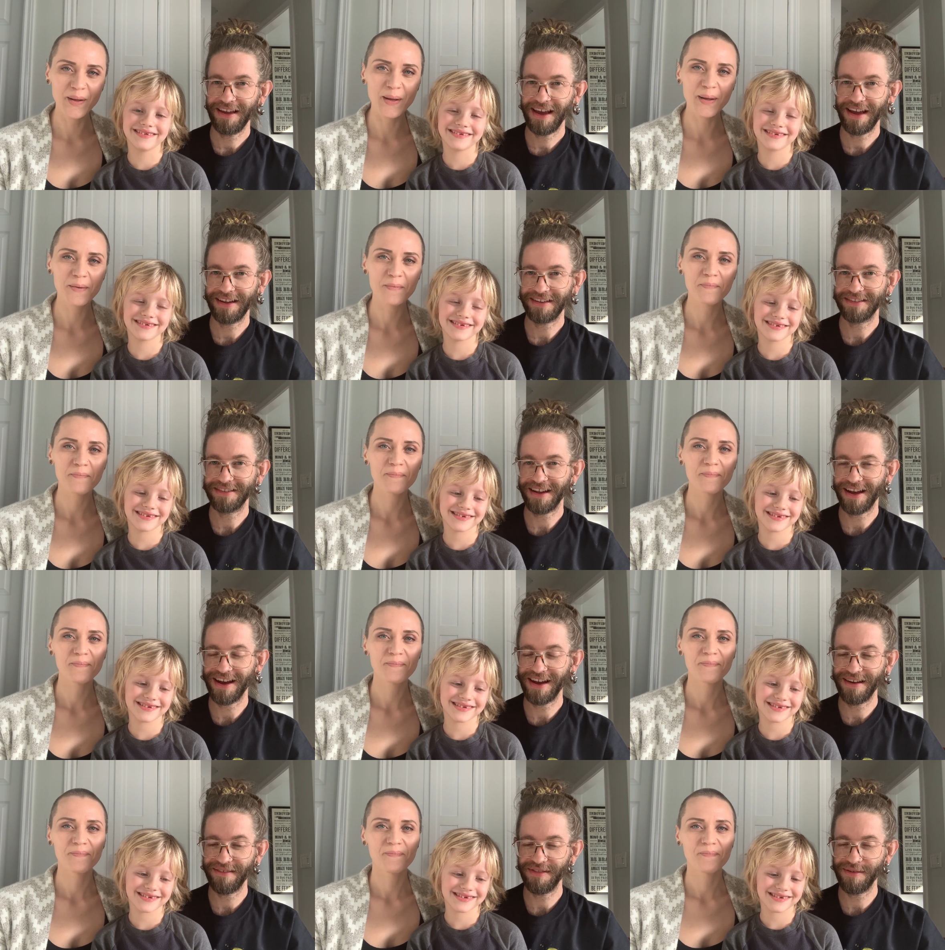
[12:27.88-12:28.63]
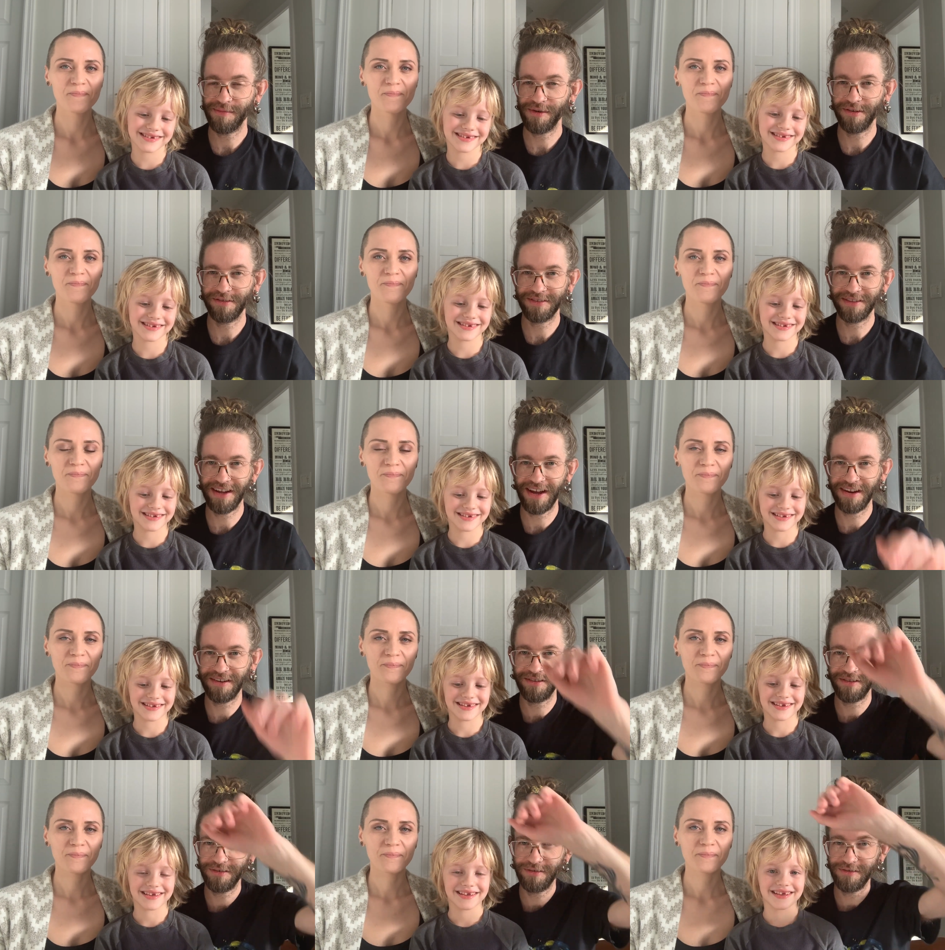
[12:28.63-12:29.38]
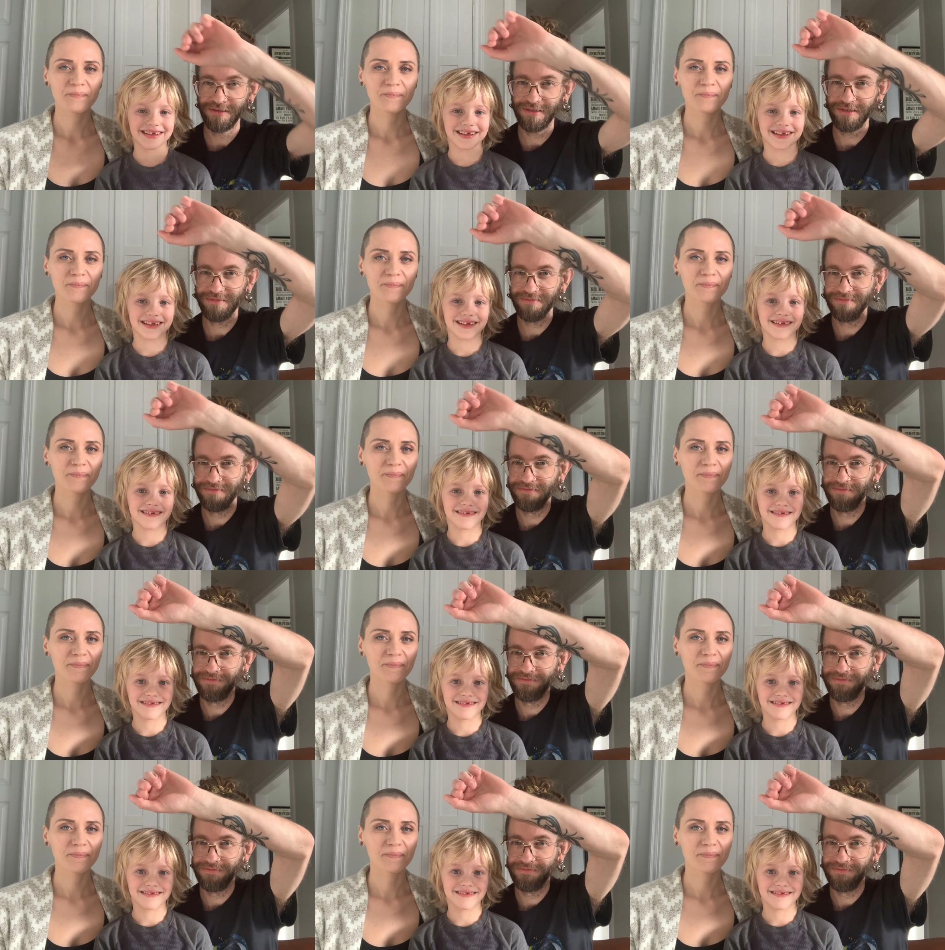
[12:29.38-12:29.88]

Speaker 1: yes, I have the most tattoos.